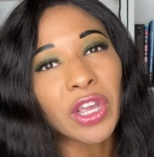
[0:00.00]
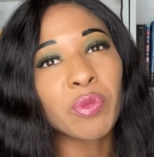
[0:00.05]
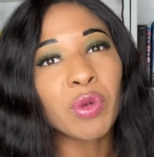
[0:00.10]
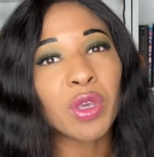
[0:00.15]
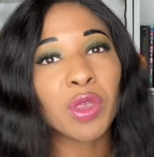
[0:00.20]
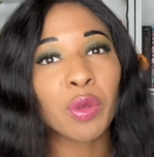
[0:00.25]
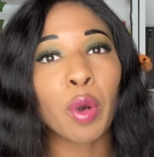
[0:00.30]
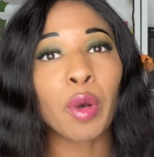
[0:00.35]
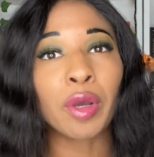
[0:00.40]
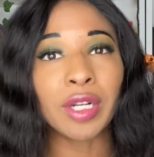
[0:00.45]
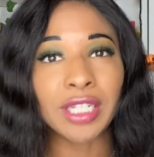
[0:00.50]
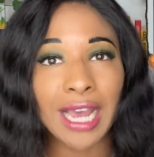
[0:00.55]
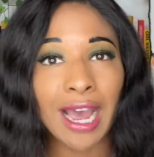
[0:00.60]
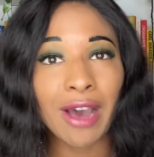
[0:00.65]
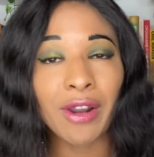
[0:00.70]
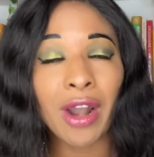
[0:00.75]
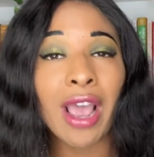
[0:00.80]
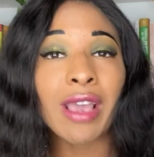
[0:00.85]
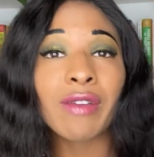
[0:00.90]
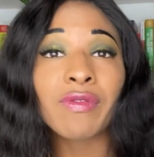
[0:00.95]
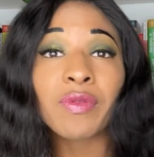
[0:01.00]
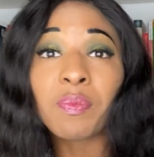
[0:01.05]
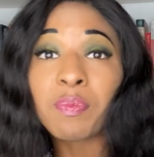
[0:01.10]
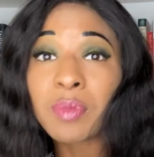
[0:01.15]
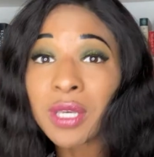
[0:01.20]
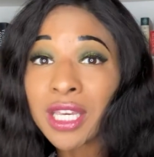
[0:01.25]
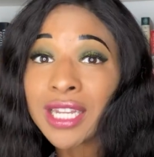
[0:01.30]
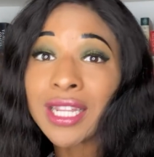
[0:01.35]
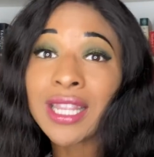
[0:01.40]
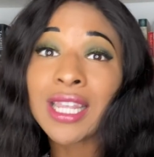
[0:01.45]
and we throw it down. I have
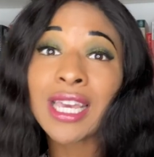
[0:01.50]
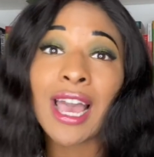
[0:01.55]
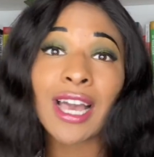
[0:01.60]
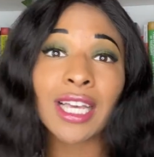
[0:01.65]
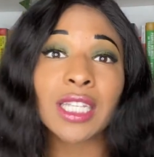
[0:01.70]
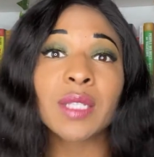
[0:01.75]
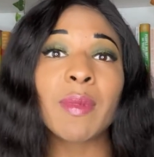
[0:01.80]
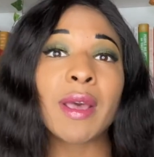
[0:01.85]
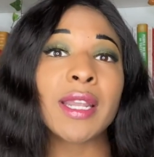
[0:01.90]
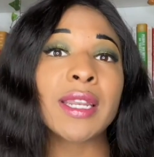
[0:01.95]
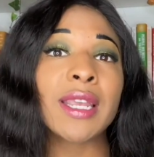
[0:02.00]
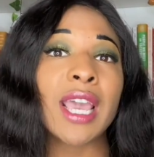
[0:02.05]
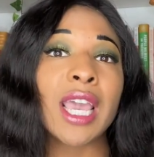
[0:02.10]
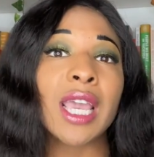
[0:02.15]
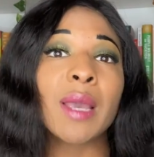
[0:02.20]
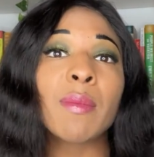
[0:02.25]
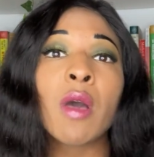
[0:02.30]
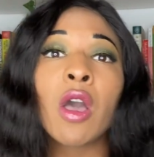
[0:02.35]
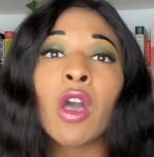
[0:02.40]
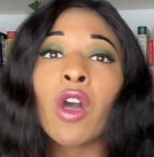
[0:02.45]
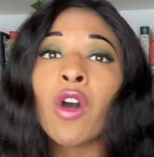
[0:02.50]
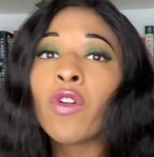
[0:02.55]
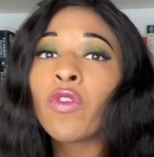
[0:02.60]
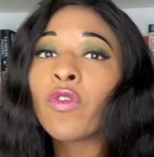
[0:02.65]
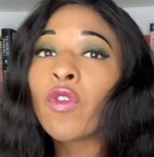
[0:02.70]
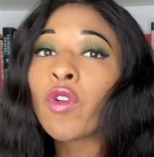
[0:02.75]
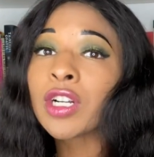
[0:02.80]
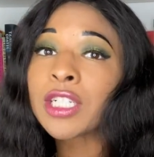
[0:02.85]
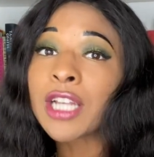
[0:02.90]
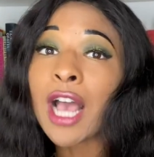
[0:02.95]
beaten the X-Men game
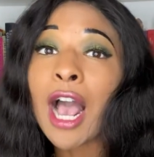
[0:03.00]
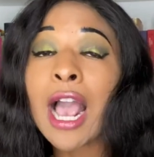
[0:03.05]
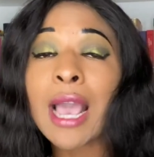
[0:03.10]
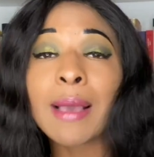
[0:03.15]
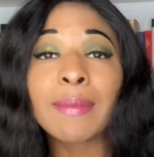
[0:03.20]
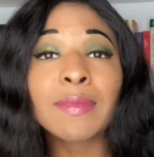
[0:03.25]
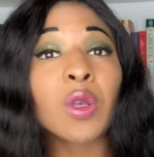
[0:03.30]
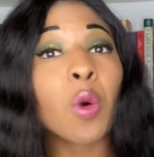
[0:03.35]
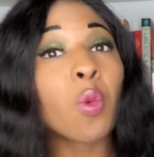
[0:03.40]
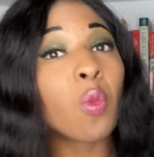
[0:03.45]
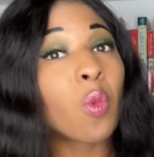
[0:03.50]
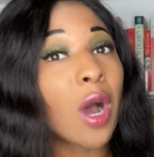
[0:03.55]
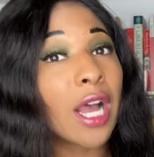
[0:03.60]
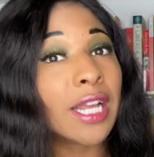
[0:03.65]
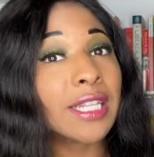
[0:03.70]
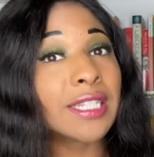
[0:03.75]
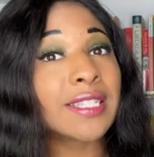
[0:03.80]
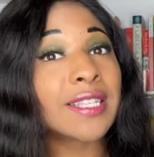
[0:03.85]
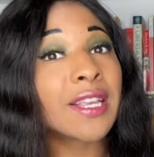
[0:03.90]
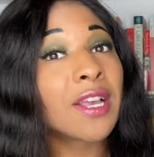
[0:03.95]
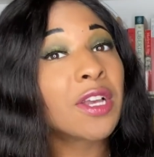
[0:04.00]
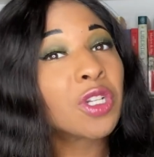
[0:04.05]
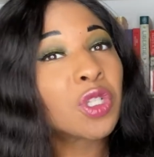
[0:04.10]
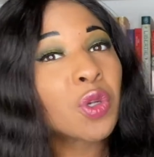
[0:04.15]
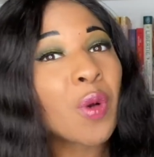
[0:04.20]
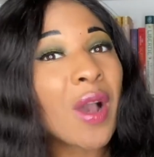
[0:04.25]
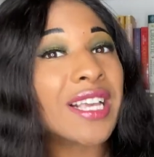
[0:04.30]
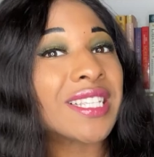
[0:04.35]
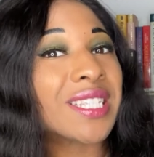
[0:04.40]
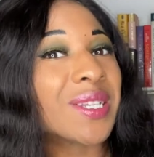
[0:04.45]
four times, once,
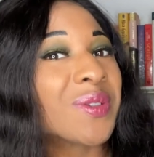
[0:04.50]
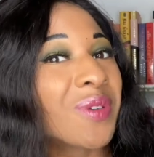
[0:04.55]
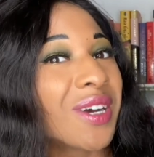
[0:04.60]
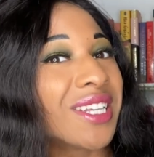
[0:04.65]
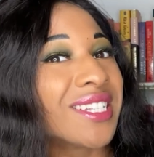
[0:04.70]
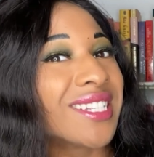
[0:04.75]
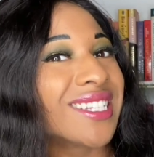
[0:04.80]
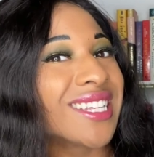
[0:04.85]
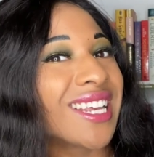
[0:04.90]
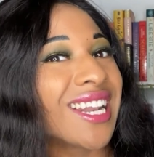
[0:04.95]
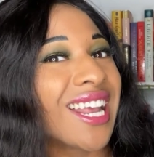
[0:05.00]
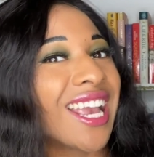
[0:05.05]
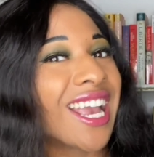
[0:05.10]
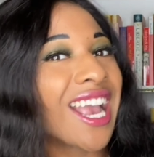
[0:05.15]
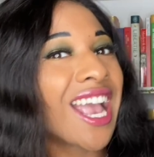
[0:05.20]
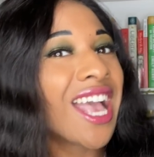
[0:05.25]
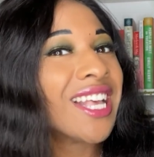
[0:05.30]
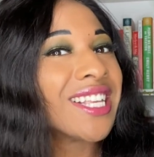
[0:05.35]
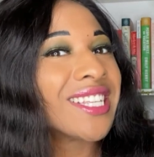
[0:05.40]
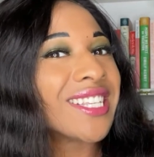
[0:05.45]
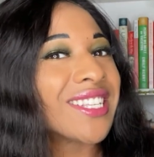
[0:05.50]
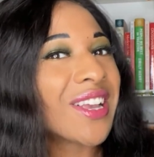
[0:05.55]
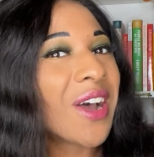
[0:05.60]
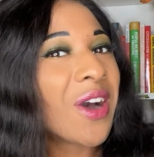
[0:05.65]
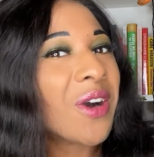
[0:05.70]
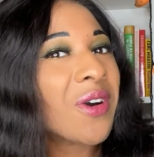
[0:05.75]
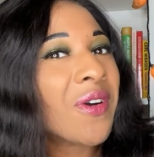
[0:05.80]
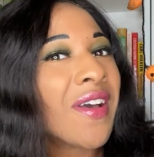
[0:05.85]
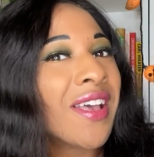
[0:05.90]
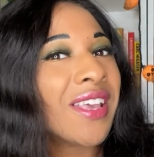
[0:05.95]
twice in one sitting.
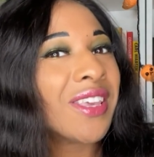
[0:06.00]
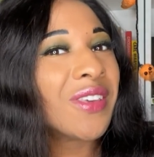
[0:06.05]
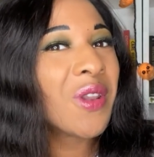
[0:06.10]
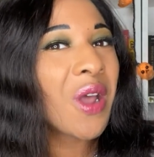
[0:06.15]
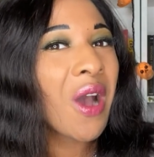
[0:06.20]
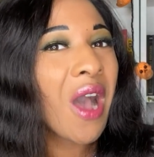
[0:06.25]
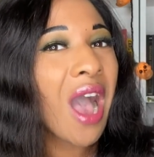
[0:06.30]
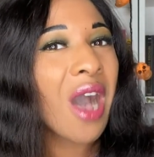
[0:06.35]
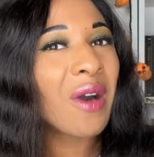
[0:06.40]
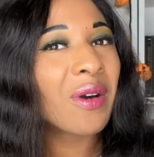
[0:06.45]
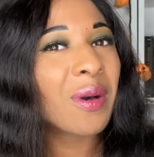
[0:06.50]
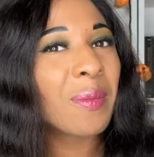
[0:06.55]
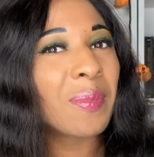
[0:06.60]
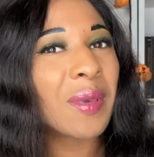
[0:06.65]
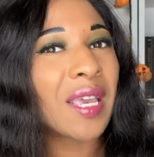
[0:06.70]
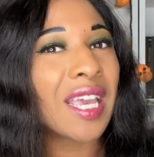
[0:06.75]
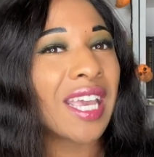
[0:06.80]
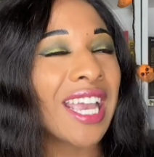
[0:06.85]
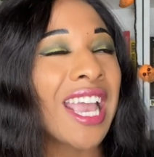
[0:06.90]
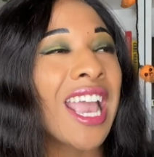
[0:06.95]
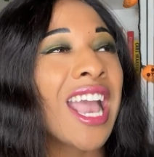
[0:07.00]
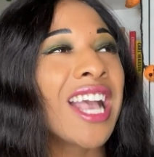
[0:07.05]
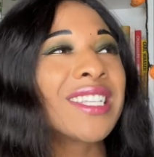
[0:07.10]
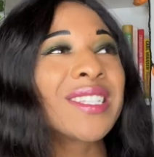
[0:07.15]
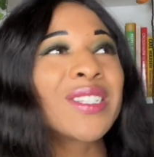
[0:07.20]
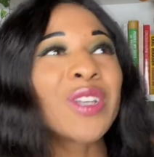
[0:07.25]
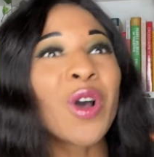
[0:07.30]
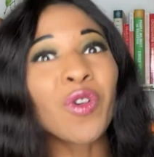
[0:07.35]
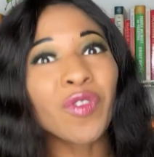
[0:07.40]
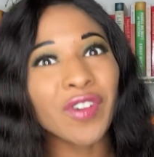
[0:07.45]
So you know how it be.
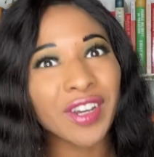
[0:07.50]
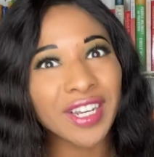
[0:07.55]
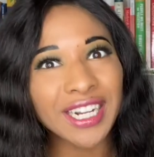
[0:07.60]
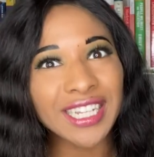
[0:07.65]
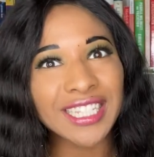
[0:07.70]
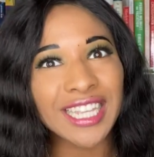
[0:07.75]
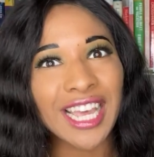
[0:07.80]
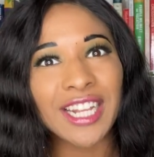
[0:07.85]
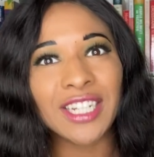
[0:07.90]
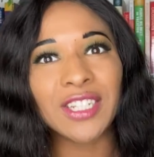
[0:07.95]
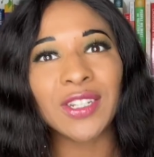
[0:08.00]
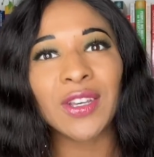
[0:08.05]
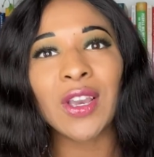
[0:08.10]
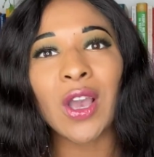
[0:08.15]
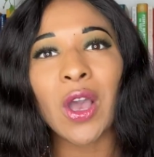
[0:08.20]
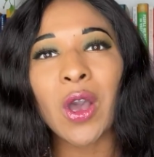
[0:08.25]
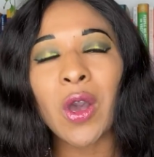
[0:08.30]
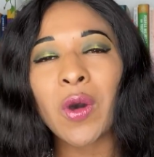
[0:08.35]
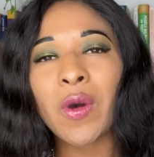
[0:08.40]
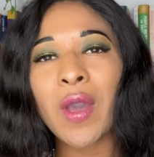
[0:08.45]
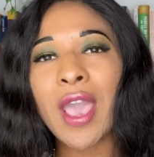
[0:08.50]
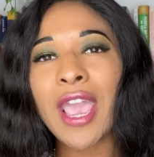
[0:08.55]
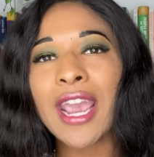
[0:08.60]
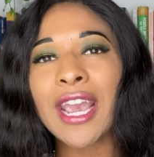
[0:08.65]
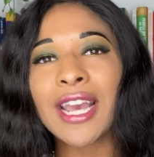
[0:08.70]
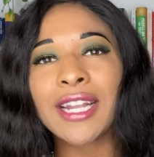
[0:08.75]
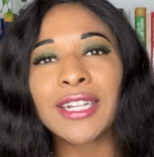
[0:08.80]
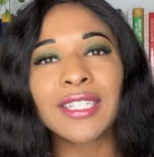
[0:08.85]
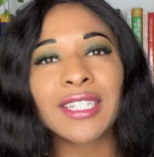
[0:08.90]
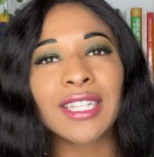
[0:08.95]
So freaking excited to go
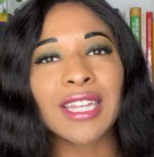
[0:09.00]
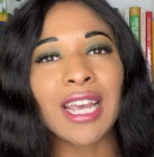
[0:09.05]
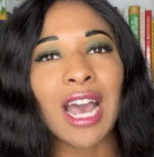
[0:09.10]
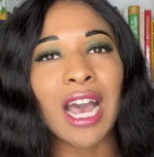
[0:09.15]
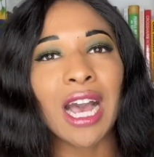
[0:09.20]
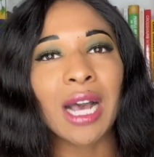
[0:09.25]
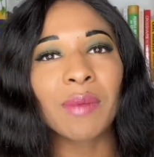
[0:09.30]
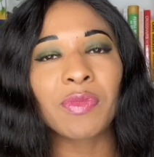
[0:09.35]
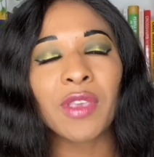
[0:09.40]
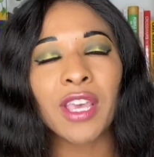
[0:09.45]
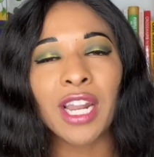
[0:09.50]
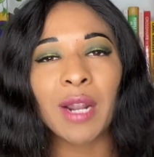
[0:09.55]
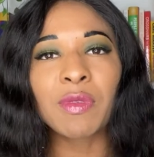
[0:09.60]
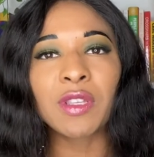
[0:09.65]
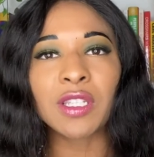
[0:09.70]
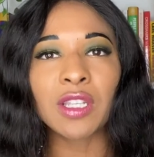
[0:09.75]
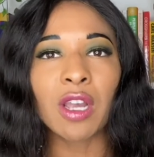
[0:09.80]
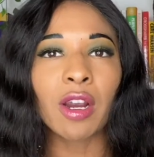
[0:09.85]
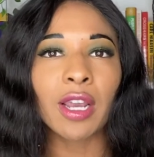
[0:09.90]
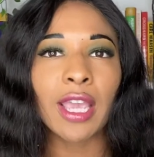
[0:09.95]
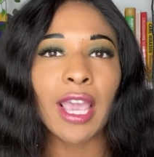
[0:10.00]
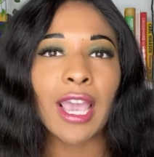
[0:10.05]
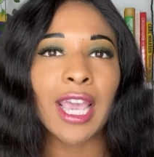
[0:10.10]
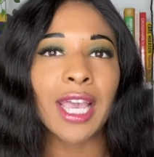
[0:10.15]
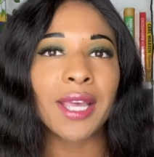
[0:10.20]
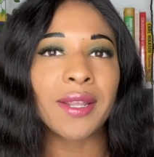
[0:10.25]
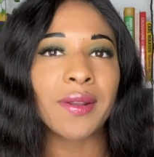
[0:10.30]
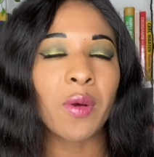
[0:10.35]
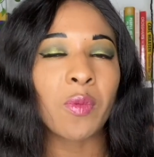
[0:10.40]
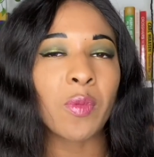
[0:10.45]
and um, hit up this
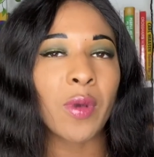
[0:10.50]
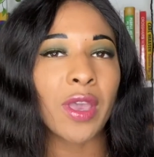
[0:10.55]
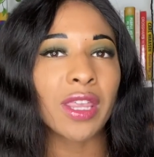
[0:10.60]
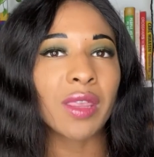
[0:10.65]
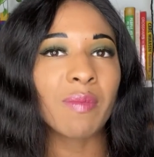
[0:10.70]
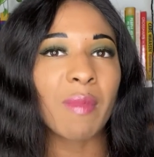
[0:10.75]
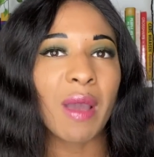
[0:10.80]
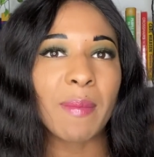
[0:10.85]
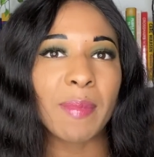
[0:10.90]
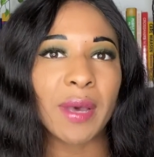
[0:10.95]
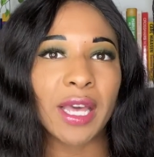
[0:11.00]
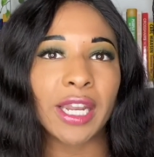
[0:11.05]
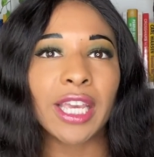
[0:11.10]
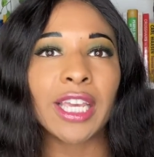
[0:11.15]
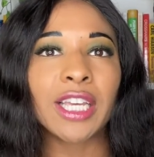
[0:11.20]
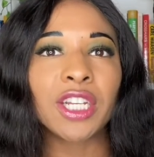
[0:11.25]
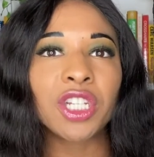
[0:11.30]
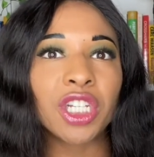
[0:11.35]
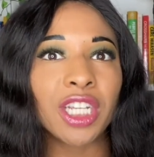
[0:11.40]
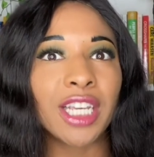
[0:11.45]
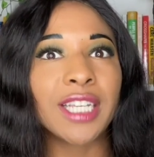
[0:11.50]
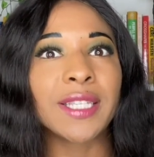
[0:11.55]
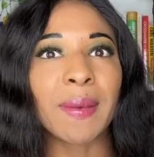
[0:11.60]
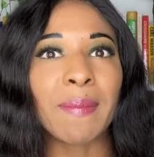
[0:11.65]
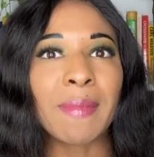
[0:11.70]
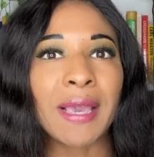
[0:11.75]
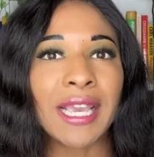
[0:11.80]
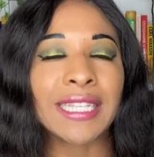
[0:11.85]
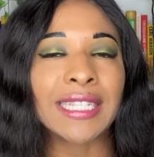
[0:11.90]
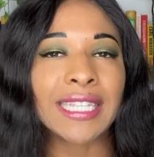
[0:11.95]
arcade with my buddy. She is
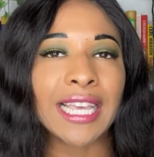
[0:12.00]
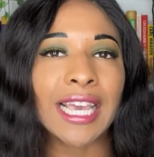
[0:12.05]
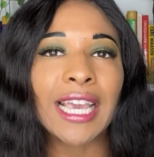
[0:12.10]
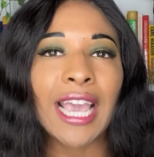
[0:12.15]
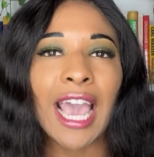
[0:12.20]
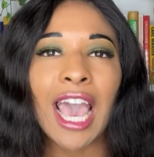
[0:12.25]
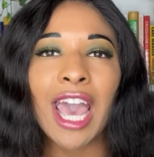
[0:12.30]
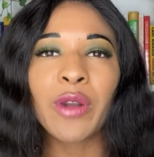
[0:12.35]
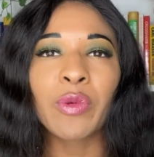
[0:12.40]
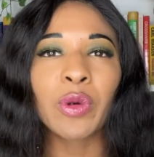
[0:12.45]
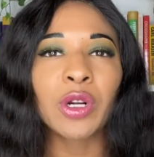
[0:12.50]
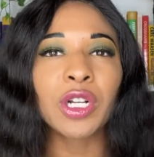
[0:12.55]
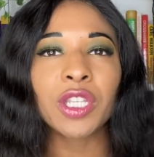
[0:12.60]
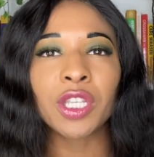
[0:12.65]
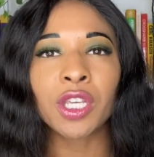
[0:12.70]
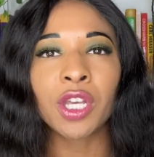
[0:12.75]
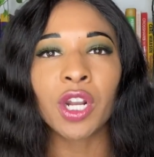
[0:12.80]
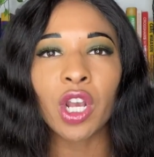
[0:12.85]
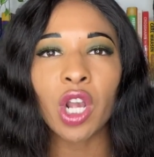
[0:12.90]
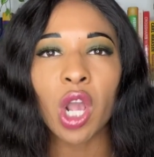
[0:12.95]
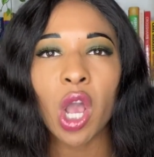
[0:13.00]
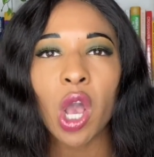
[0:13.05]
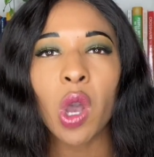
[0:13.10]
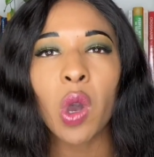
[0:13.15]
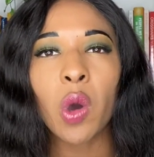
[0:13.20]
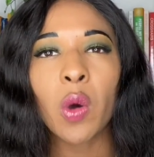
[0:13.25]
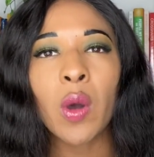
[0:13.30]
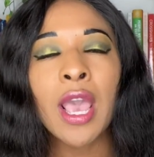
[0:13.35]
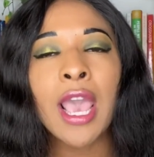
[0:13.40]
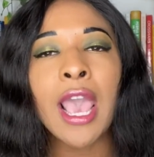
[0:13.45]
amazing, and we're just gonna
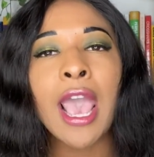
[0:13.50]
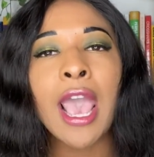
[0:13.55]
go